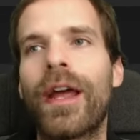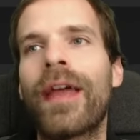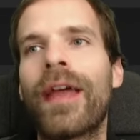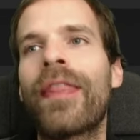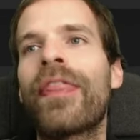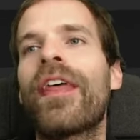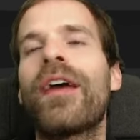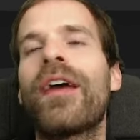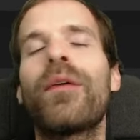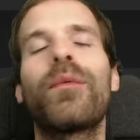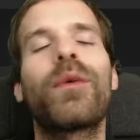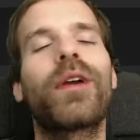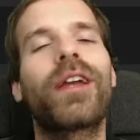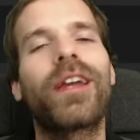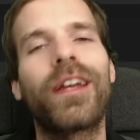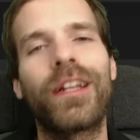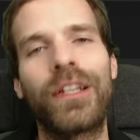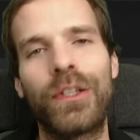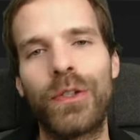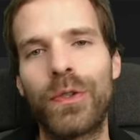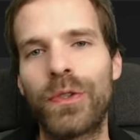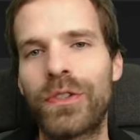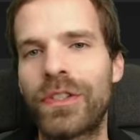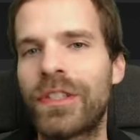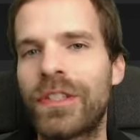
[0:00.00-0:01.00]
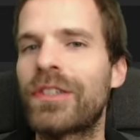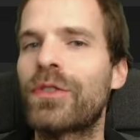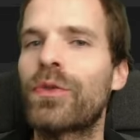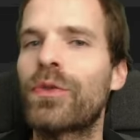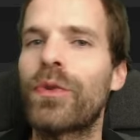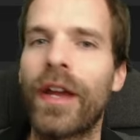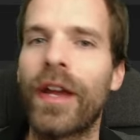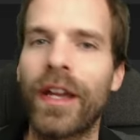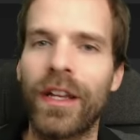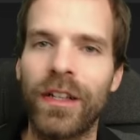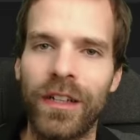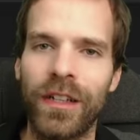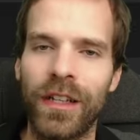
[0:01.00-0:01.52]
and then we can use it
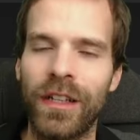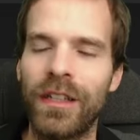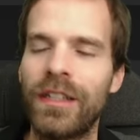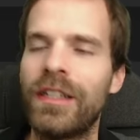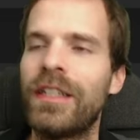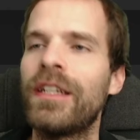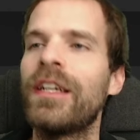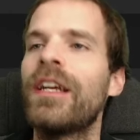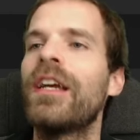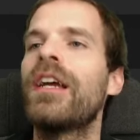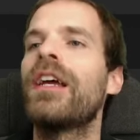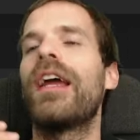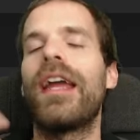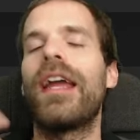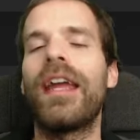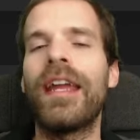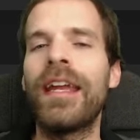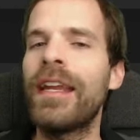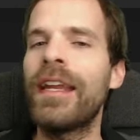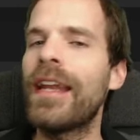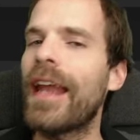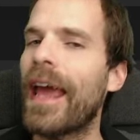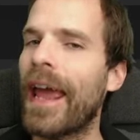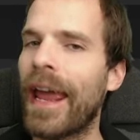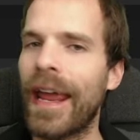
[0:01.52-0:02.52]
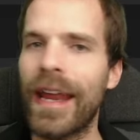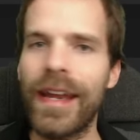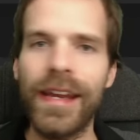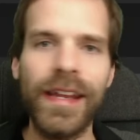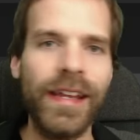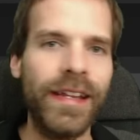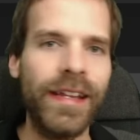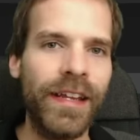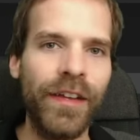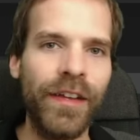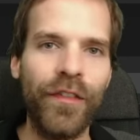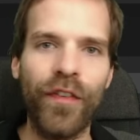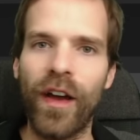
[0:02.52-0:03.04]
regularly in
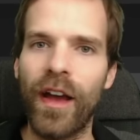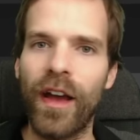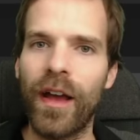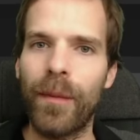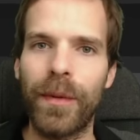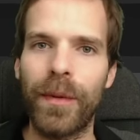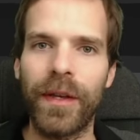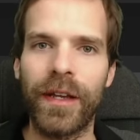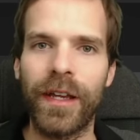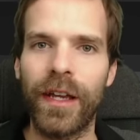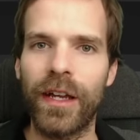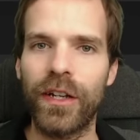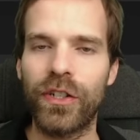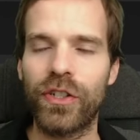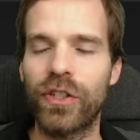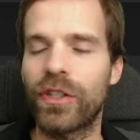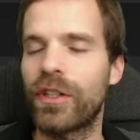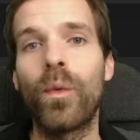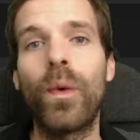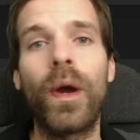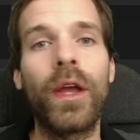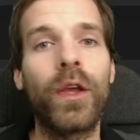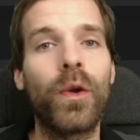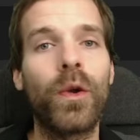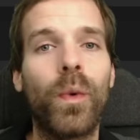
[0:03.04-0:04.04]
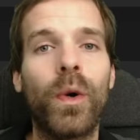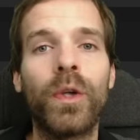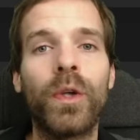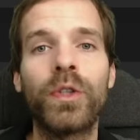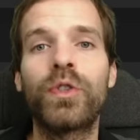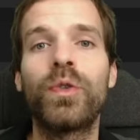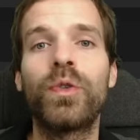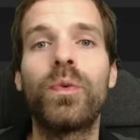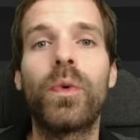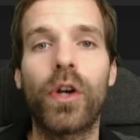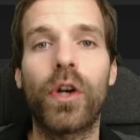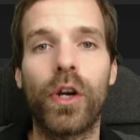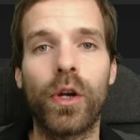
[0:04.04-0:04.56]
any DeFi application where you want
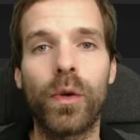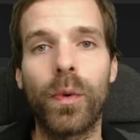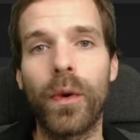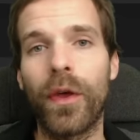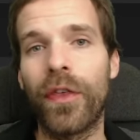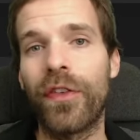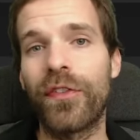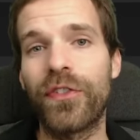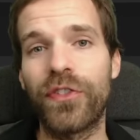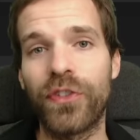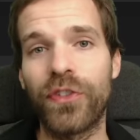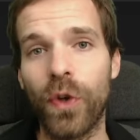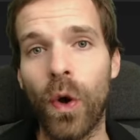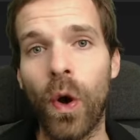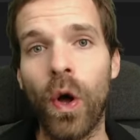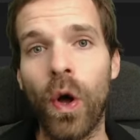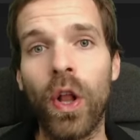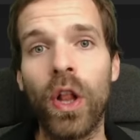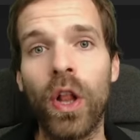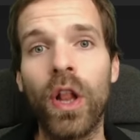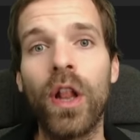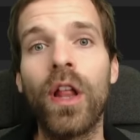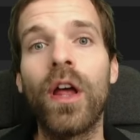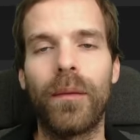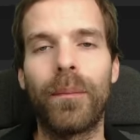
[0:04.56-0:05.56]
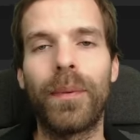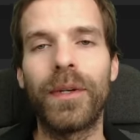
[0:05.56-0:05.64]
to work with S O L,